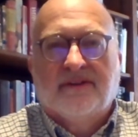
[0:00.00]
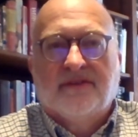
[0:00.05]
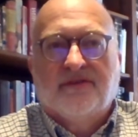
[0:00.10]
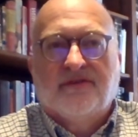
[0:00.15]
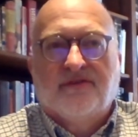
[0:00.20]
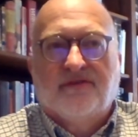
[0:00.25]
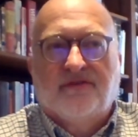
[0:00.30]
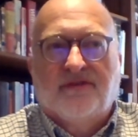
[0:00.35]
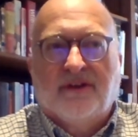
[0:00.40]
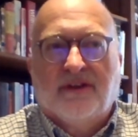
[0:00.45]

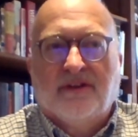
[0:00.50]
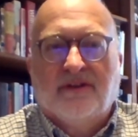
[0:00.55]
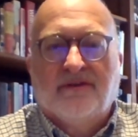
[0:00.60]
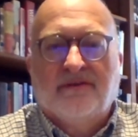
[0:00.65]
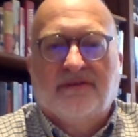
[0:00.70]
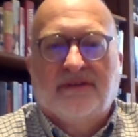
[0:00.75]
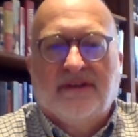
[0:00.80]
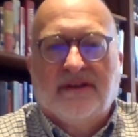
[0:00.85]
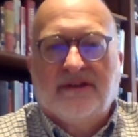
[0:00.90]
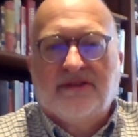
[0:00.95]
fellow
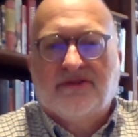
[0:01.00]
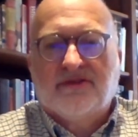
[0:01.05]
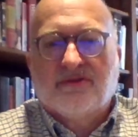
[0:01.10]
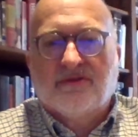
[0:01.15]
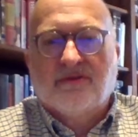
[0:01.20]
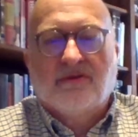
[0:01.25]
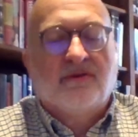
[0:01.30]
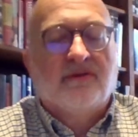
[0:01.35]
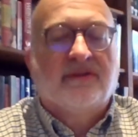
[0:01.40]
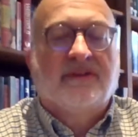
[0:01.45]

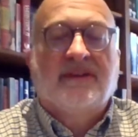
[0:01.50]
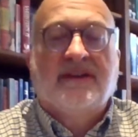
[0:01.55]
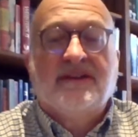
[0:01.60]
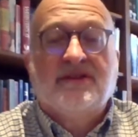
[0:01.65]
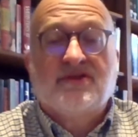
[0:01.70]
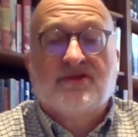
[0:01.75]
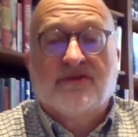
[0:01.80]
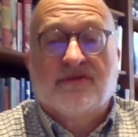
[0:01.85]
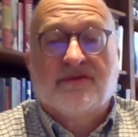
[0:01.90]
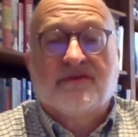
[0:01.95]
teacher or
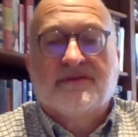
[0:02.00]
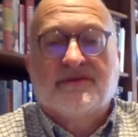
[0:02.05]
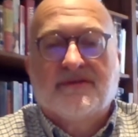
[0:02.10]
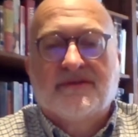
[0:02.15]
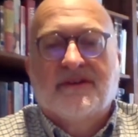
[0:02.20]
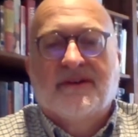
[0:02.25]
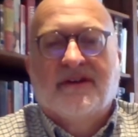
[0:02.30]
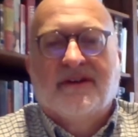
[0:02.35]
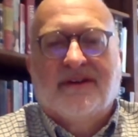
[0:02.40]
teachers,